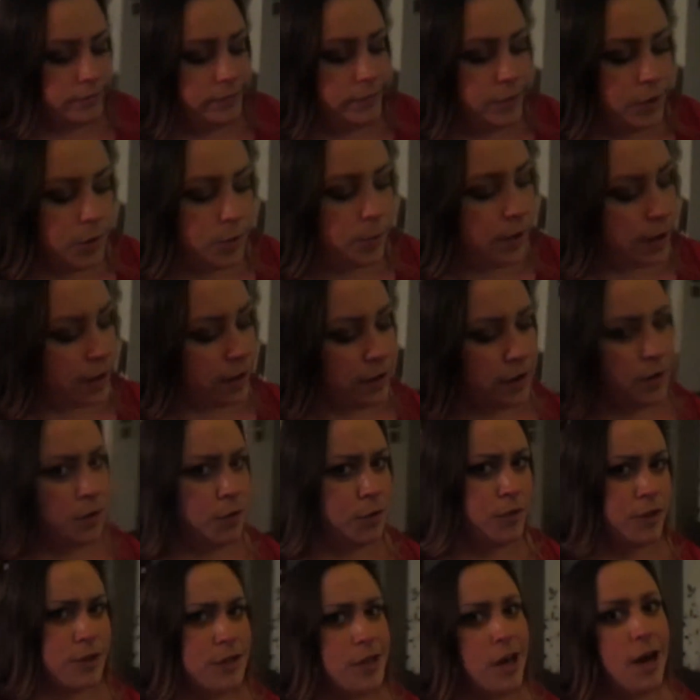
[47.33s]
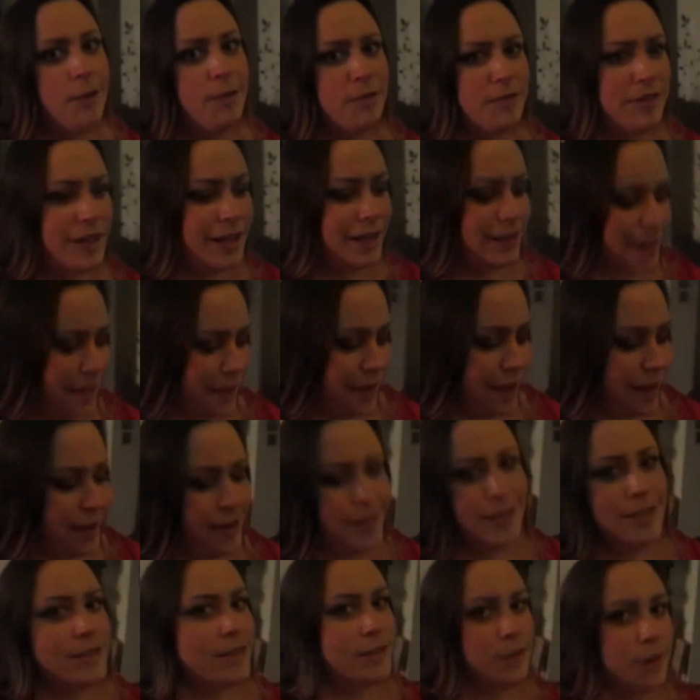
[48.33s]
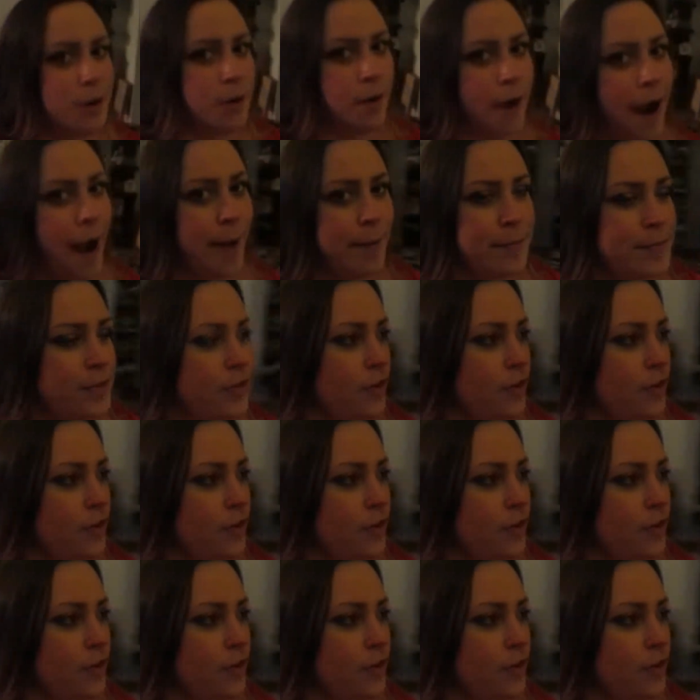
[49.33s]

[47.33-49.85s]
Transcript: You wear it over top of like leggings and crap